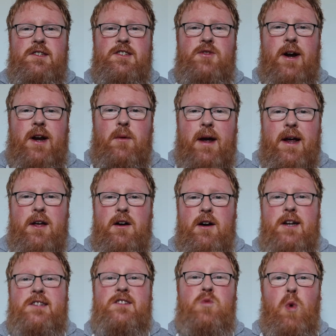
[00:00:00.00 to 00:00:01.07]
straight away
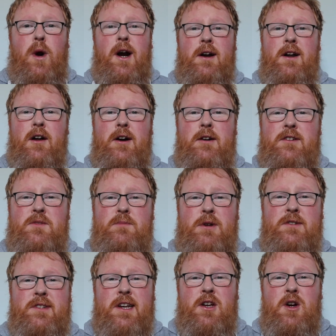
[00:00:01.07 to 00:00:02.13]
guys, where did Irish
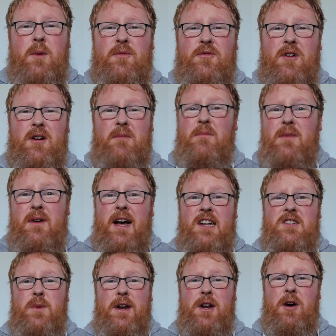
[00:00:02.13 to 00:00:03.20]
music come from
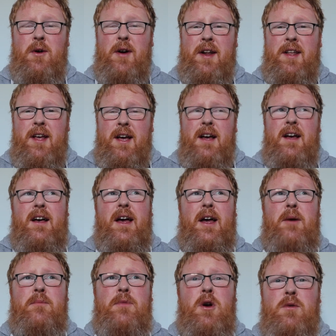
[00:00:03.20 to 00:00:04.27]
as we know it?
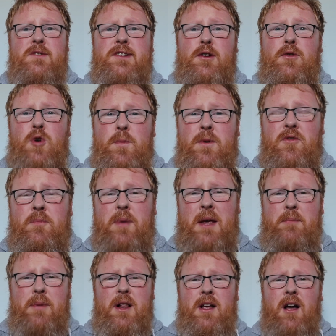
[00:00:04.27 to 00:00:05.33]
There was a group of
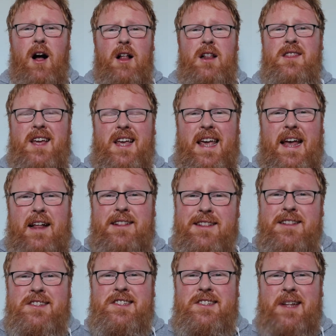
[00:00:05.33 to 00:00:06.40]
people called the
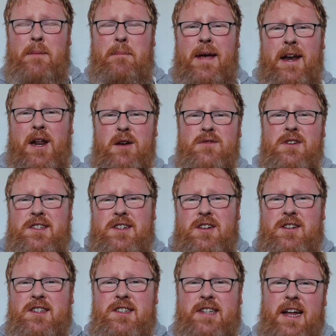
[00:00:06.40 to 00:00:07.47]
Celts that many of us
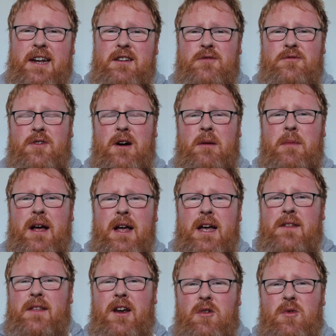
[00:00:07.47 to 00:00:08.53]
are descended from.
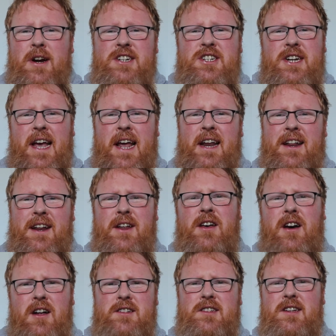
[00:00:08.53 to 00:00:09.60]
They originated in
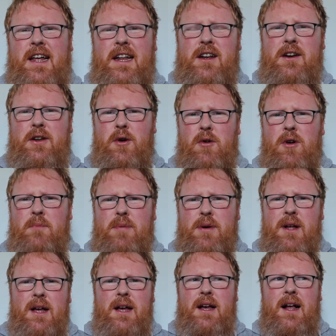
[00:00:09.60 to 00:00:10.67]
continental Europe,
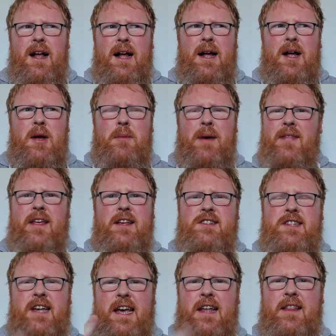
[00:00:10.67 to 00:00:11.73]
and they
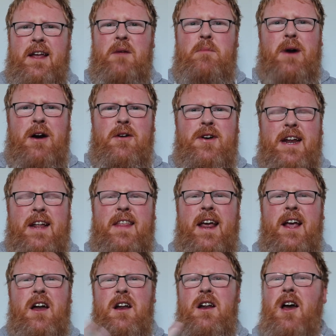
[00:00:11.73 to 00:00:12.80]
say that apparently
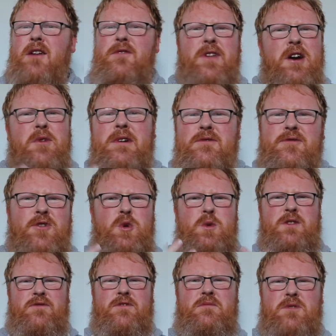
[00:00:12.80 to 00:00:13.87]
they got a lot of their
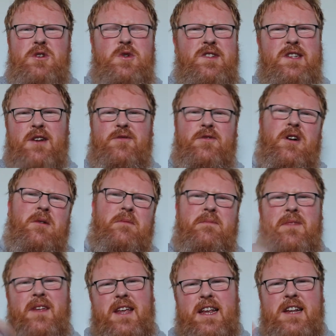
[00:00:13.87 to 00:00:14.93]
influence for music
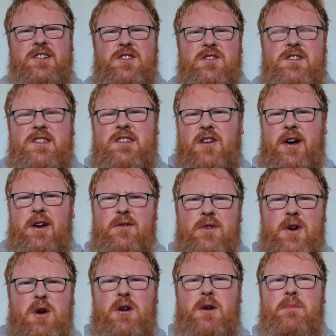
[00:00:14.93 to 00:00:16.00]
from the eastern side of
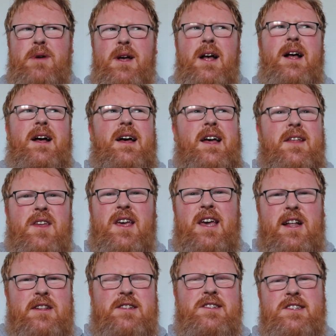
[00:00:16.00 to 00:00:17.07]
Europe. The
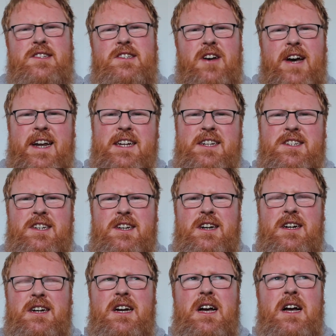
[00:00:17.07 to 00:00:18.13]
Celts decided
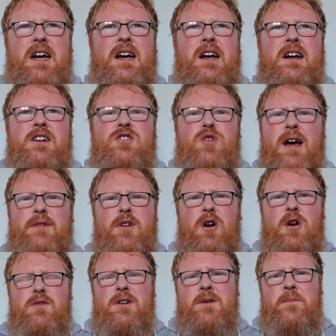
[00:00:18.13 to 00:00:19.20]
to travel
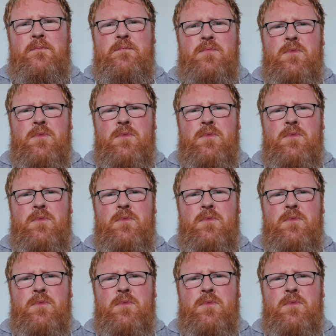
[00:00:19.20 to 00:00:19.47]
over